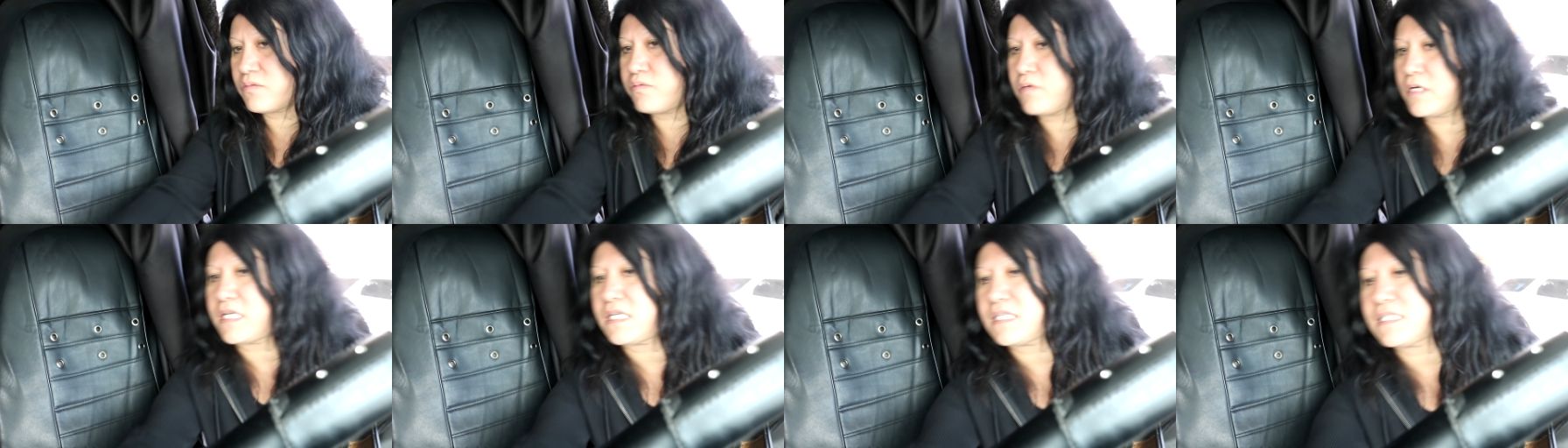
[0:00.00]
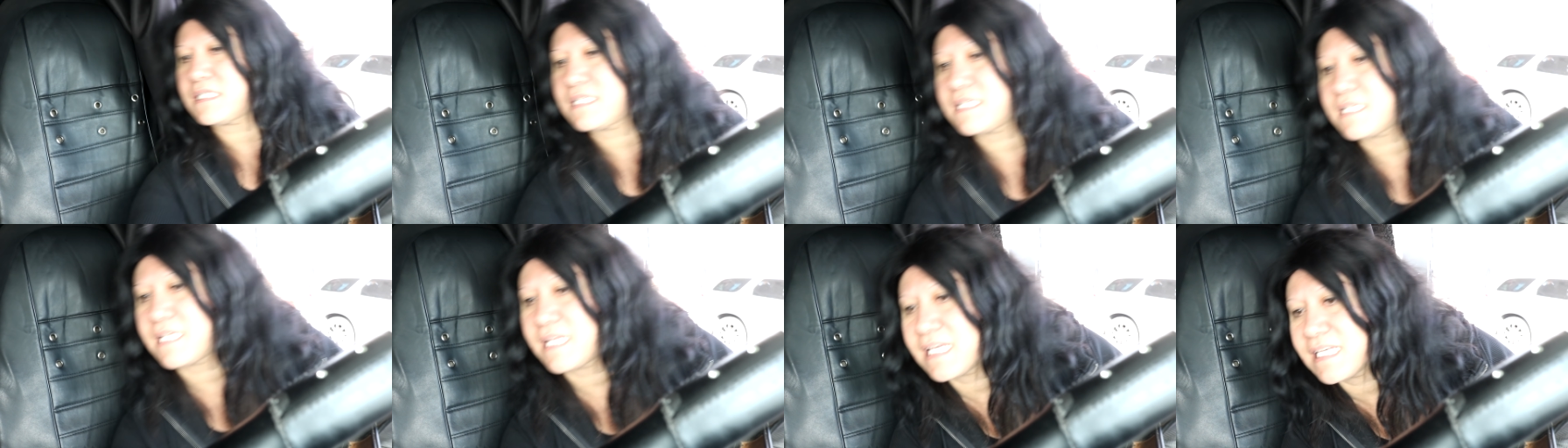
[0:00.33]
What
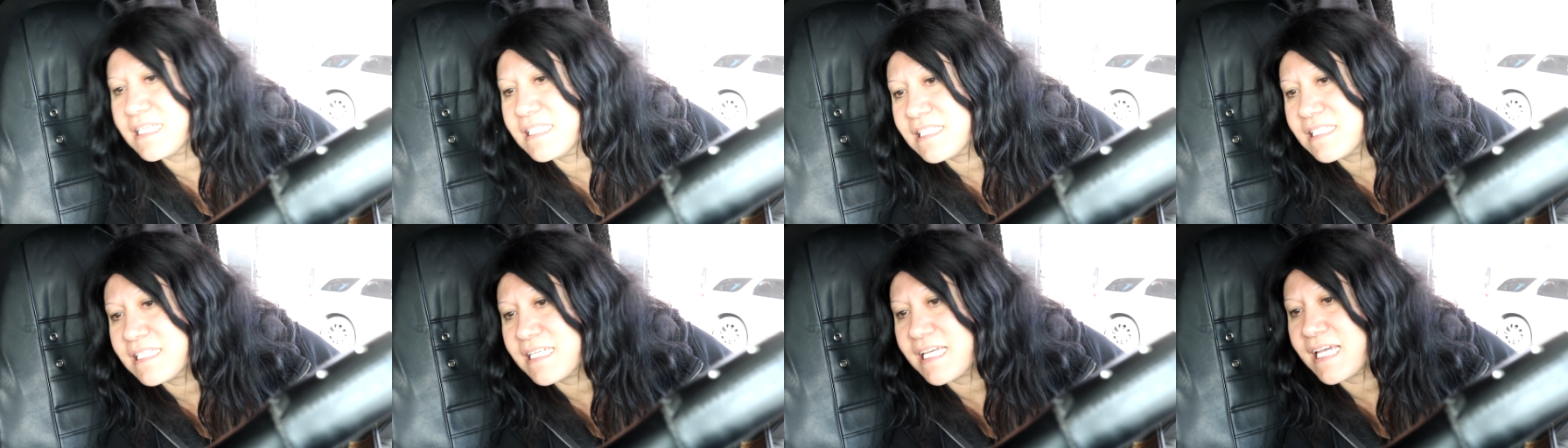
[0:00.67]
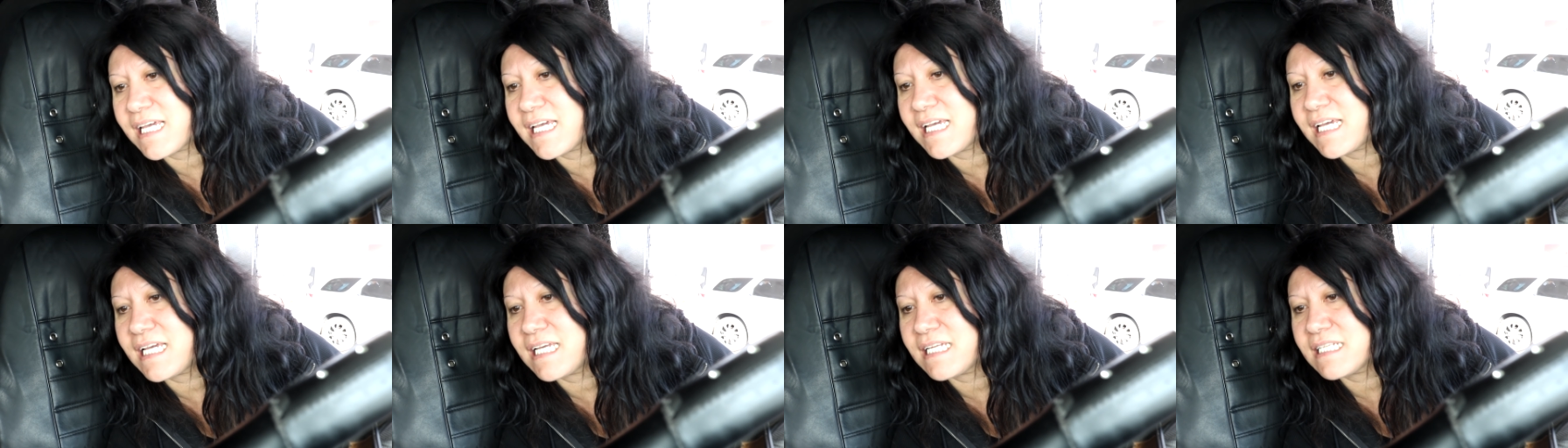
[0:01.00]
is today's
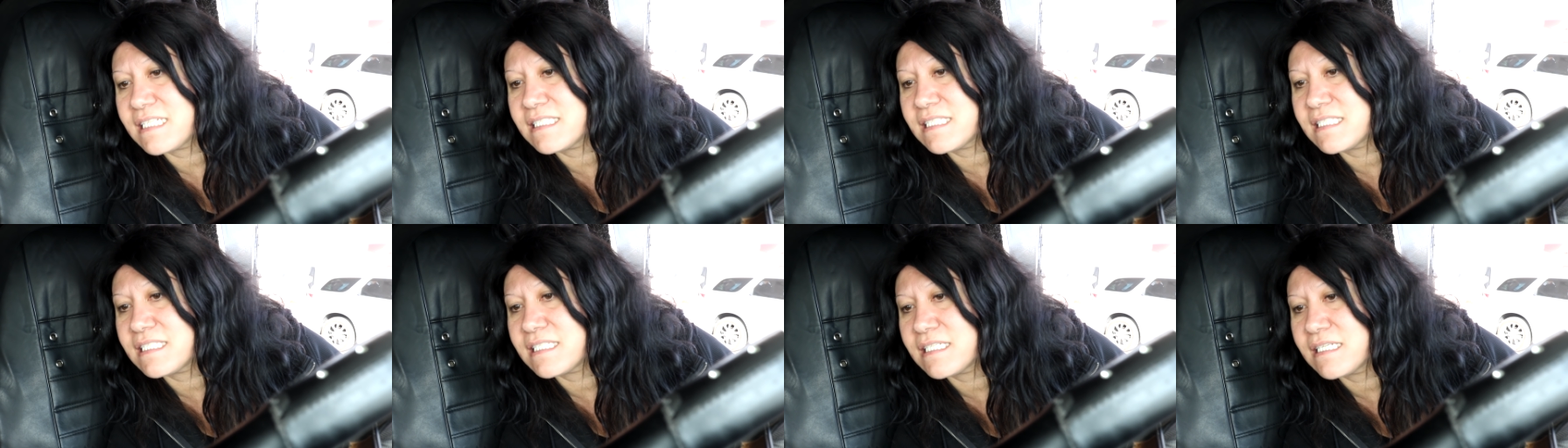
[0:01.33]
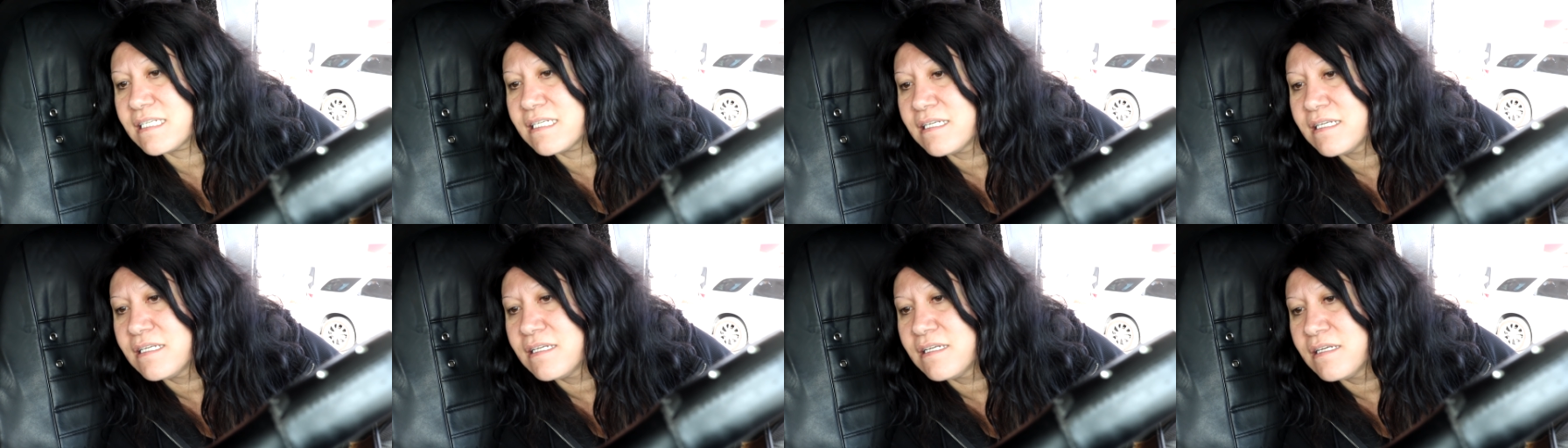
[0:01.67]
date?
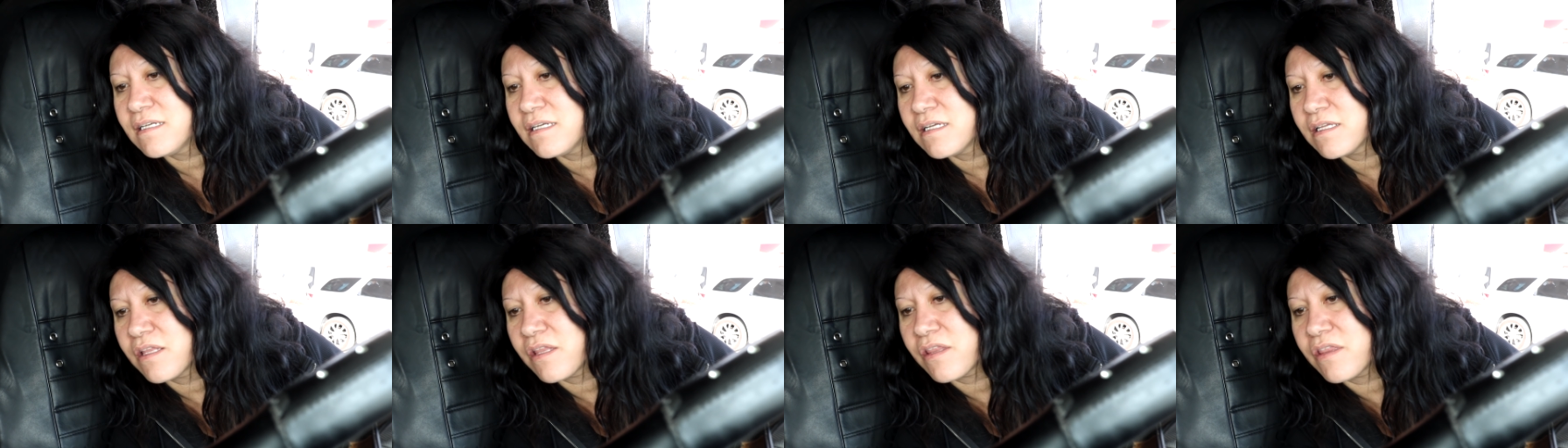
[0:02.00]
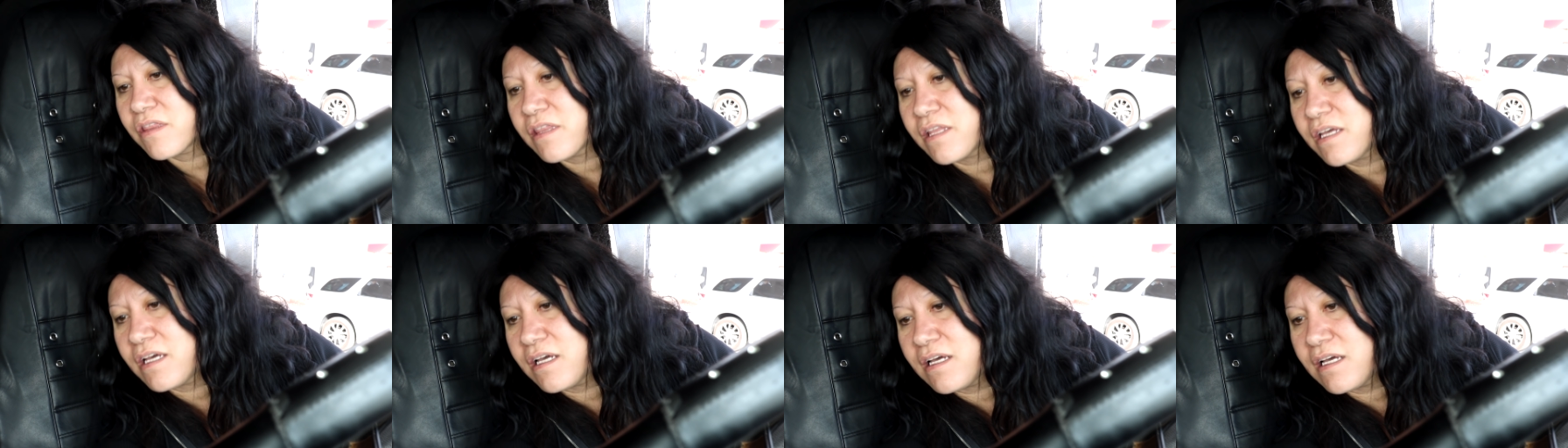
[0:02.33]

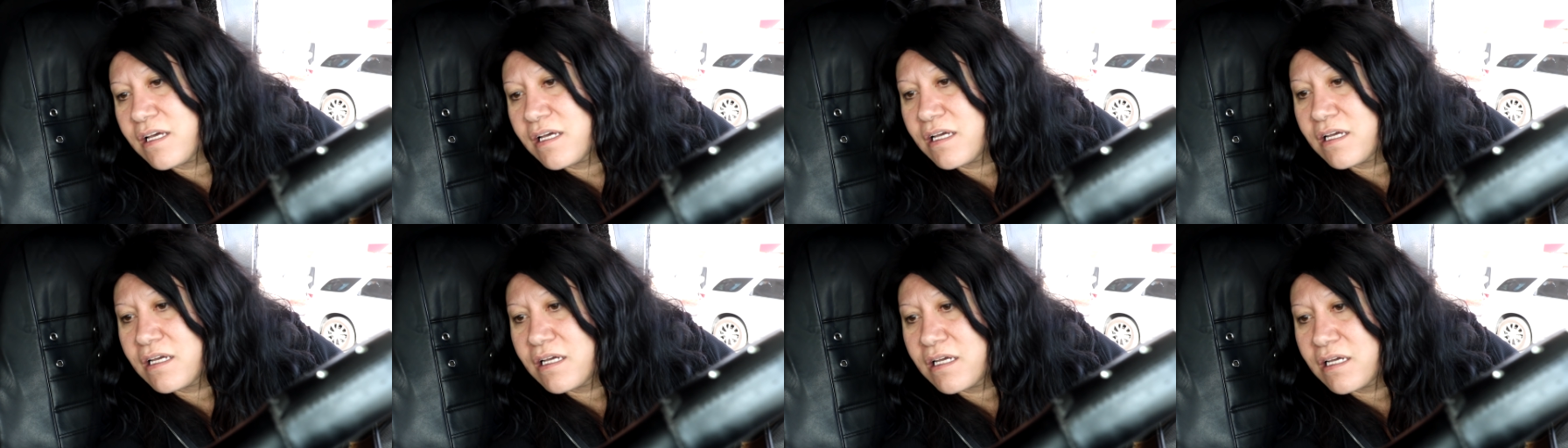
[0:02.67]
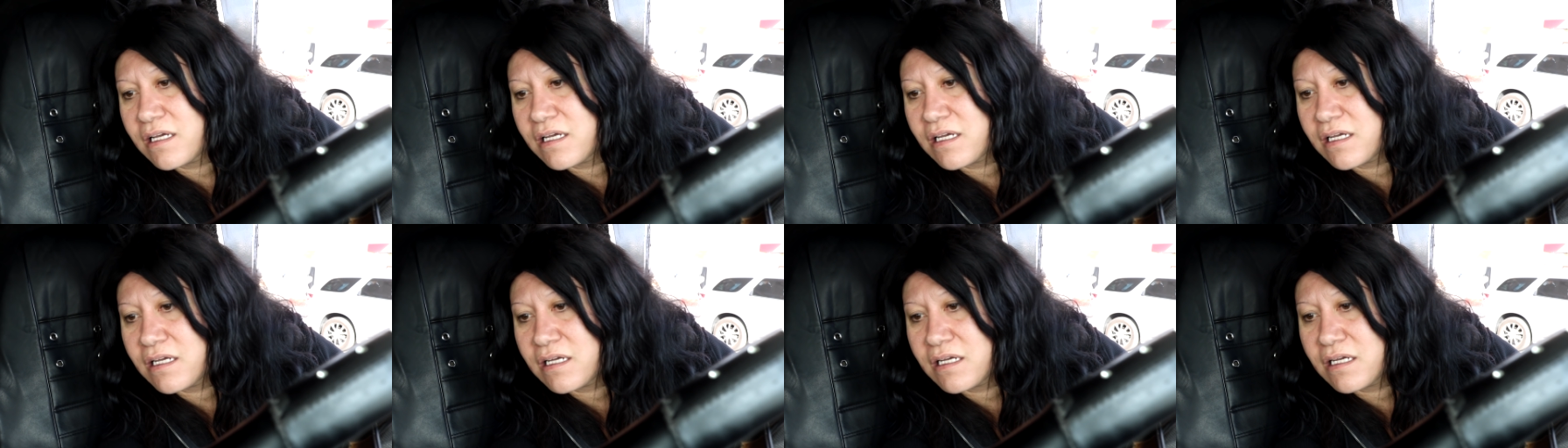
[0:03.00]

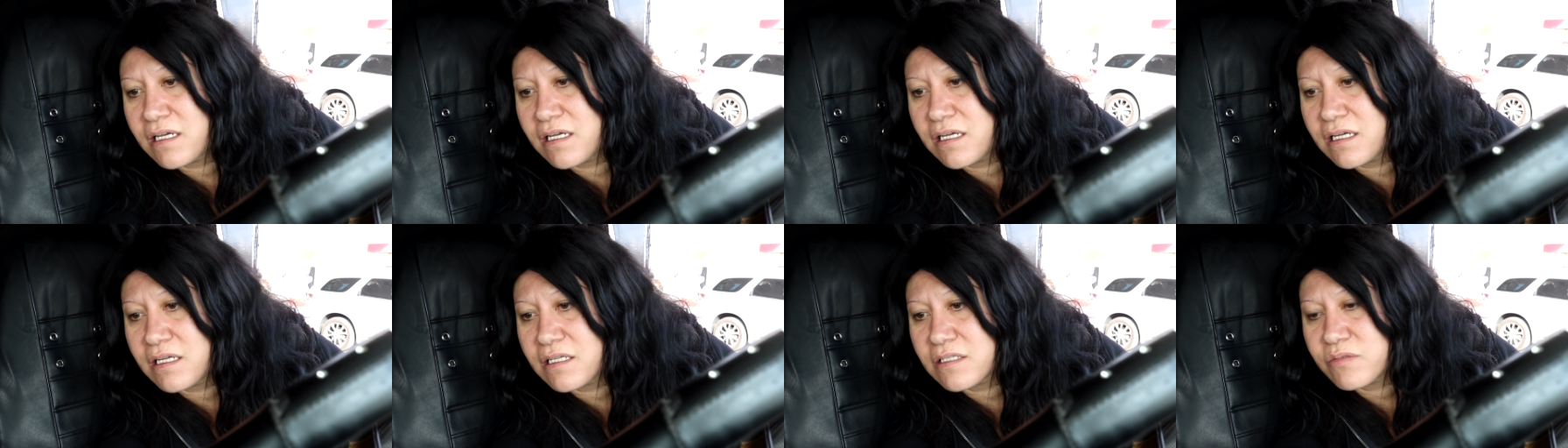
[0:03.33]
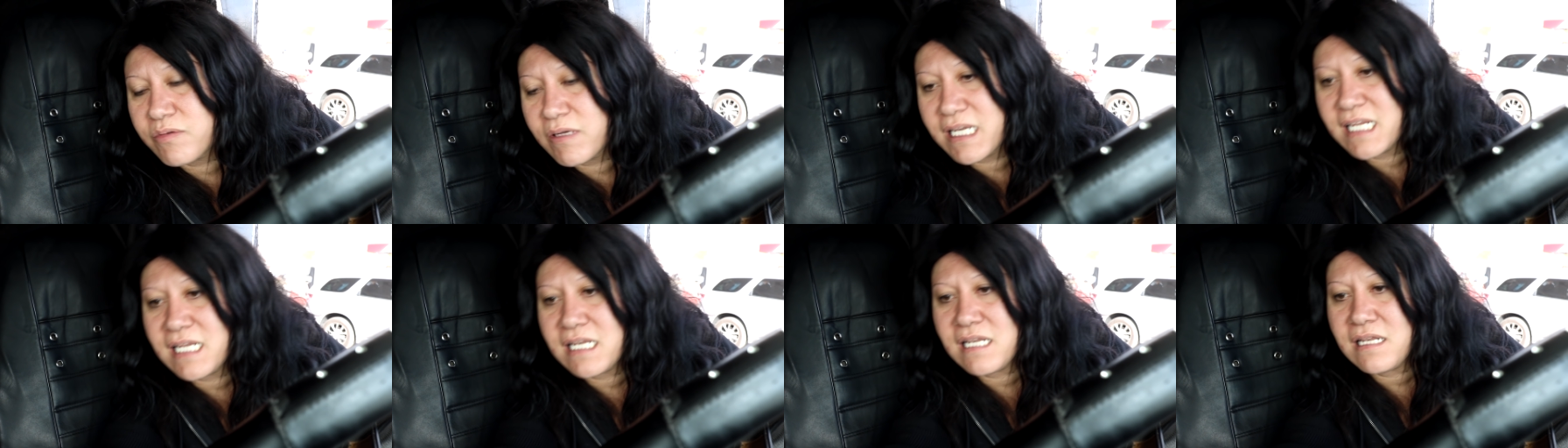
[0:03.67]
The
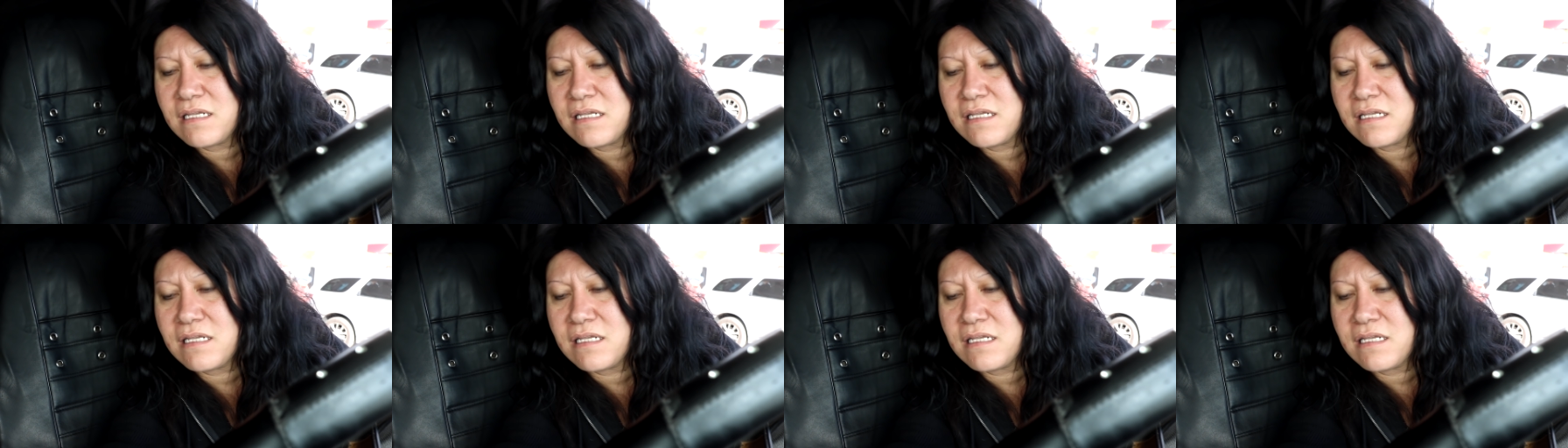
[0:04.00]
20,